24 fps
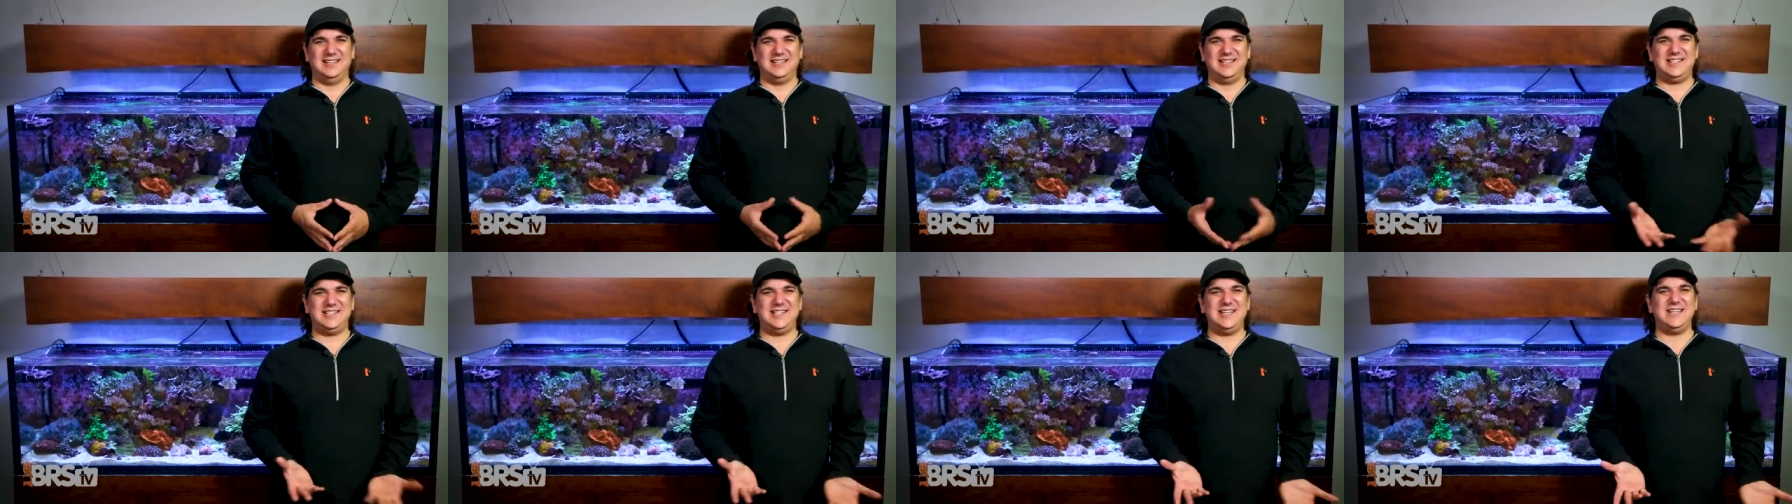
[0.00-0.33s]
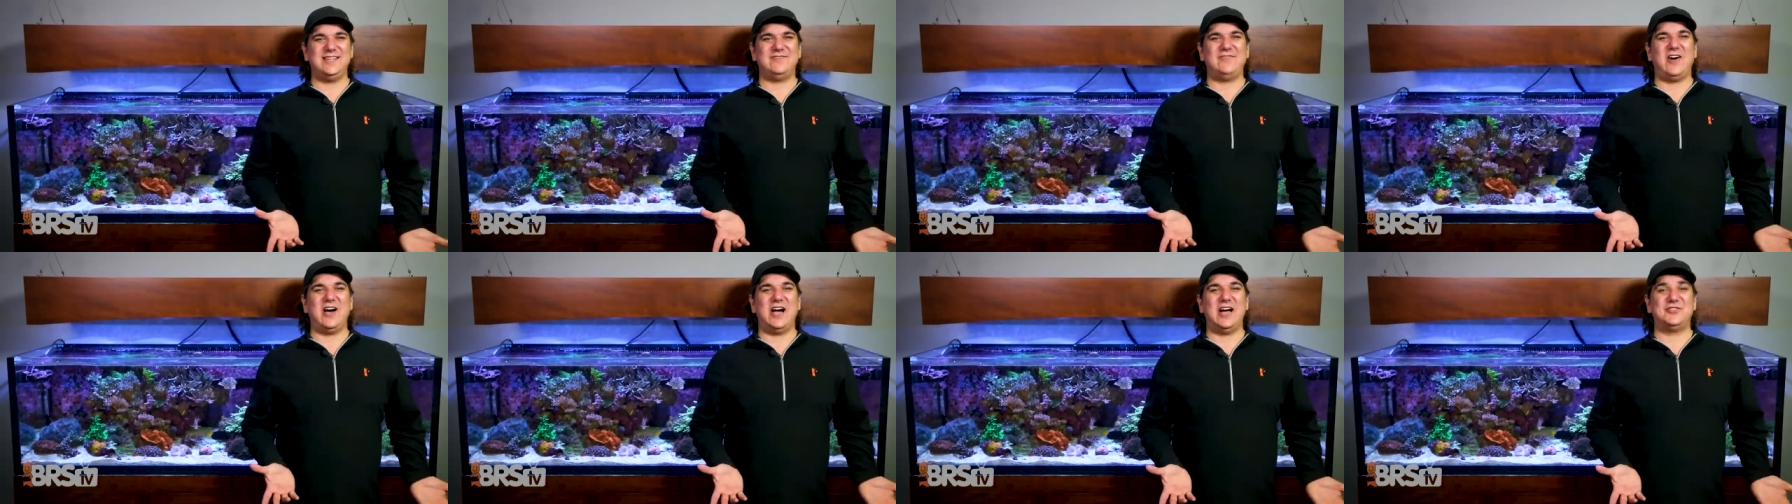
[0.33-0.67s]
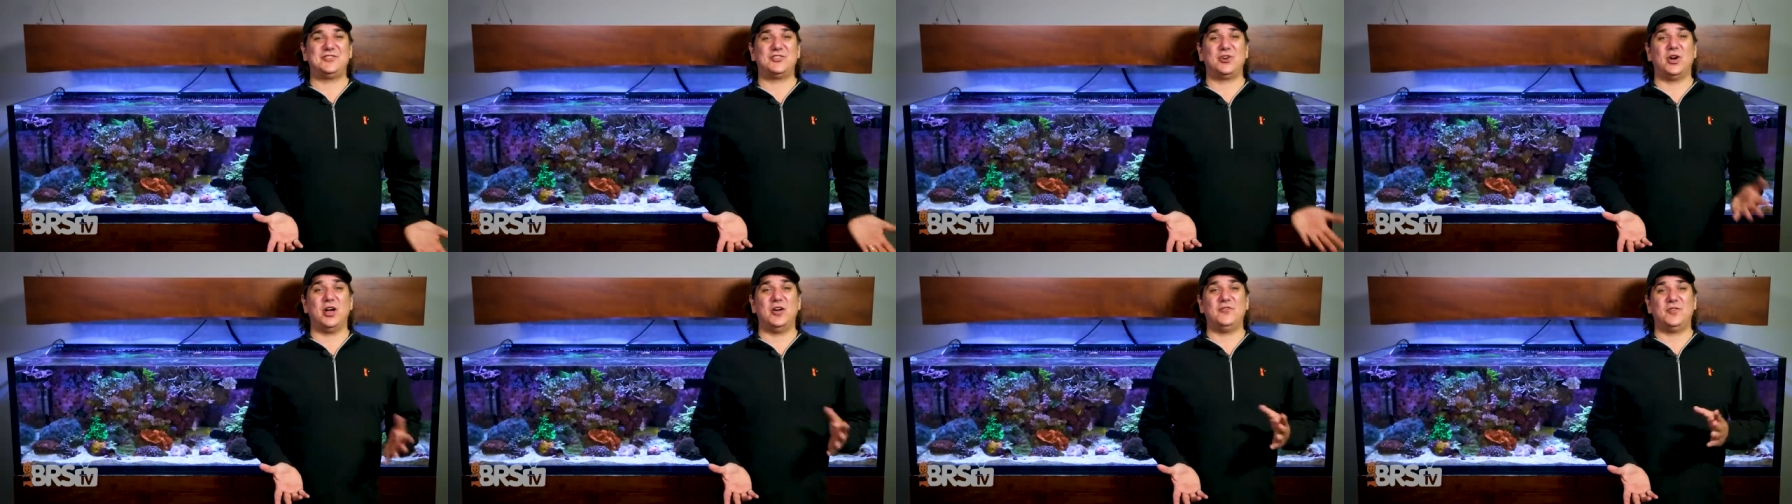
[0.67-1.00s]
The T
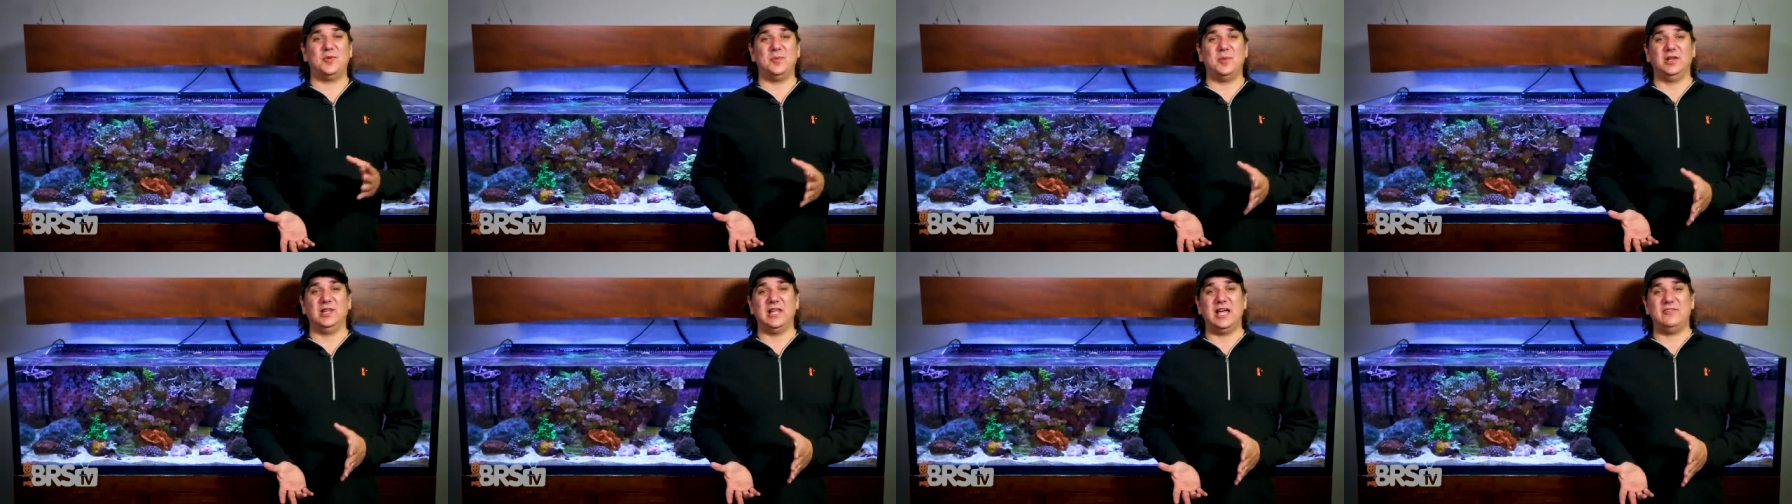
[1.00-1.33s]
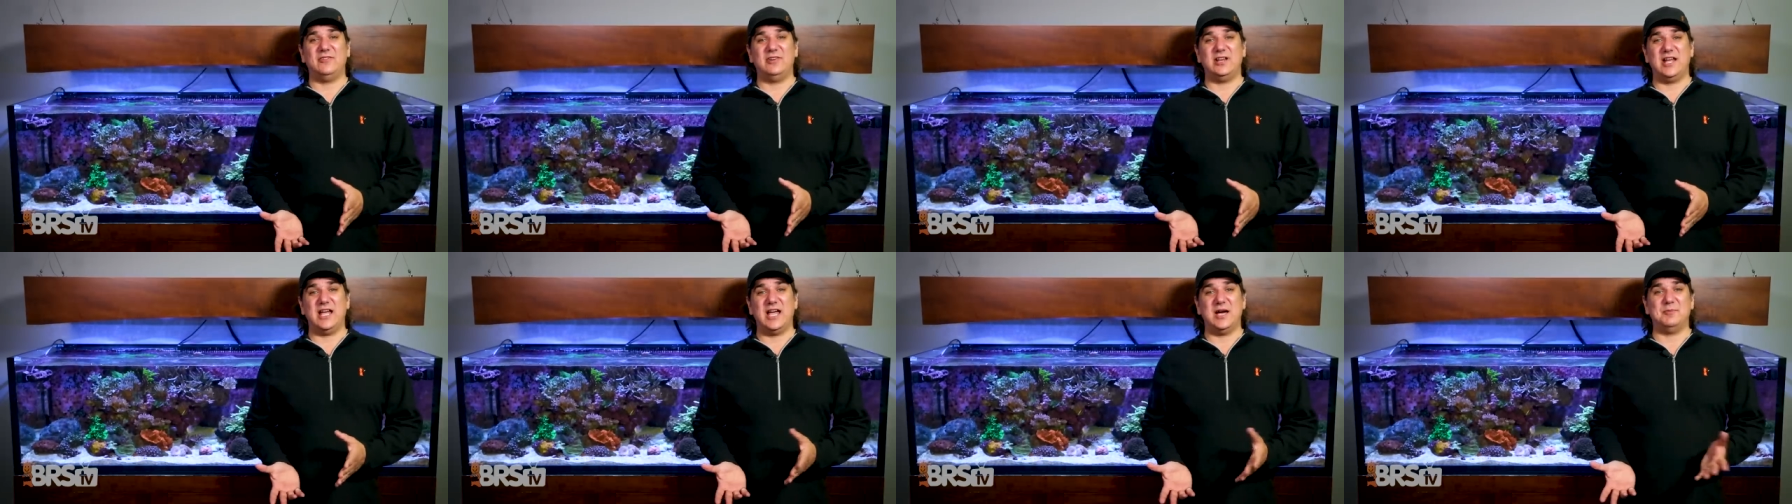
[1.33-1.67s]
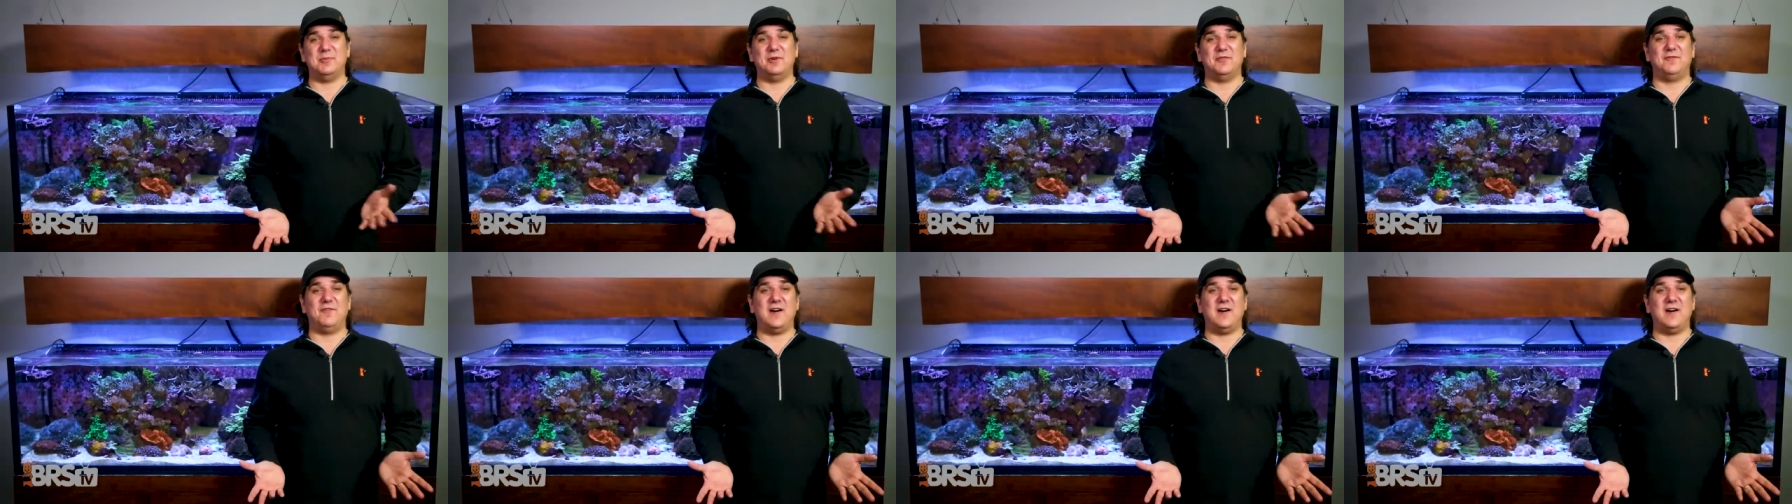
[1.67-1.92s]
fives are on from eleven A M to